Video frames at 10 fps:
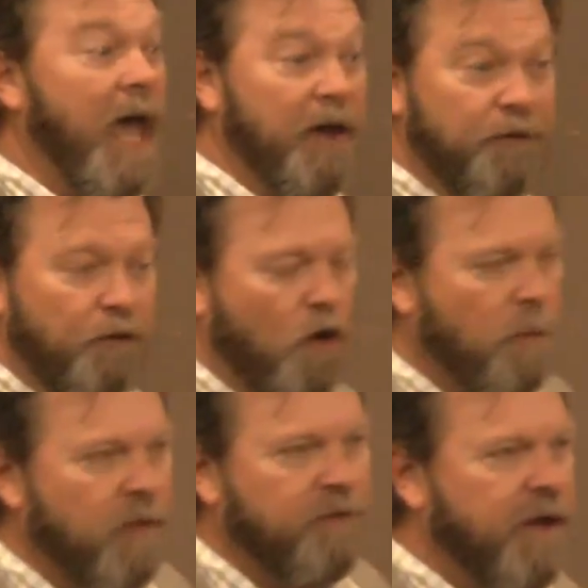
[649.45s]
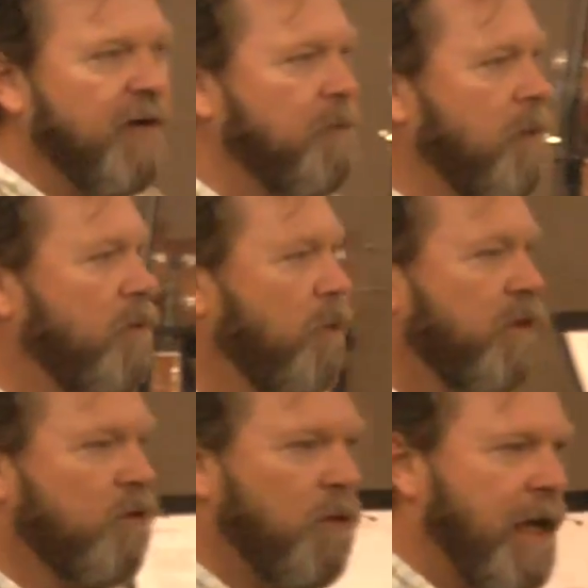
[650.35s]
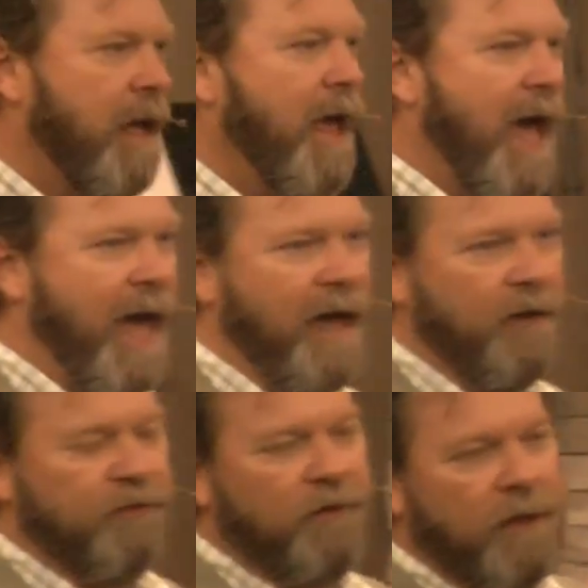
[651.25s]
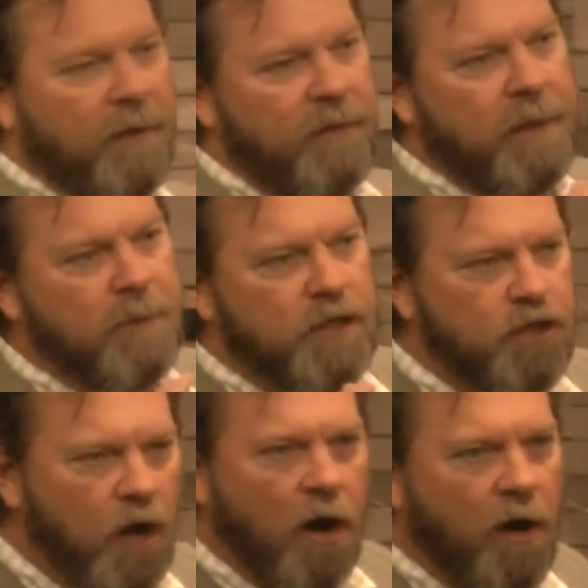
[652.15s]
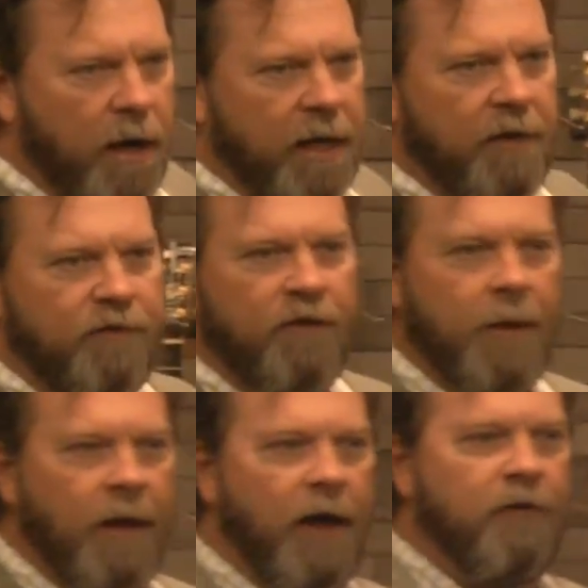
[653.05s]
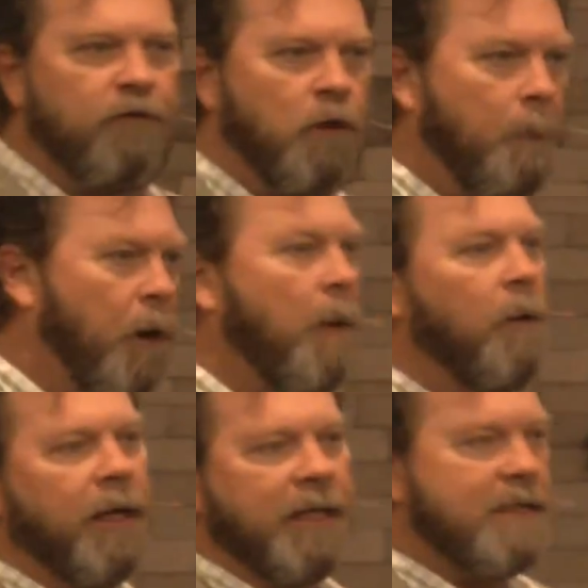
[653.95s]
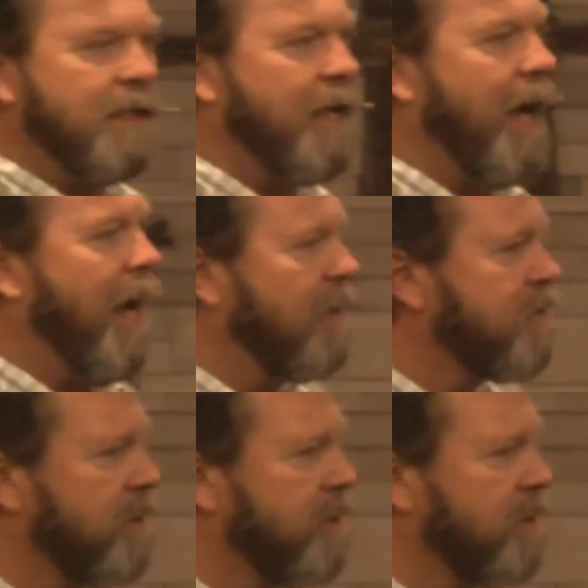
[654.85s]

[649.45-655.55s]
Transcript: a form of government, whether we have the majority of Republicans in the House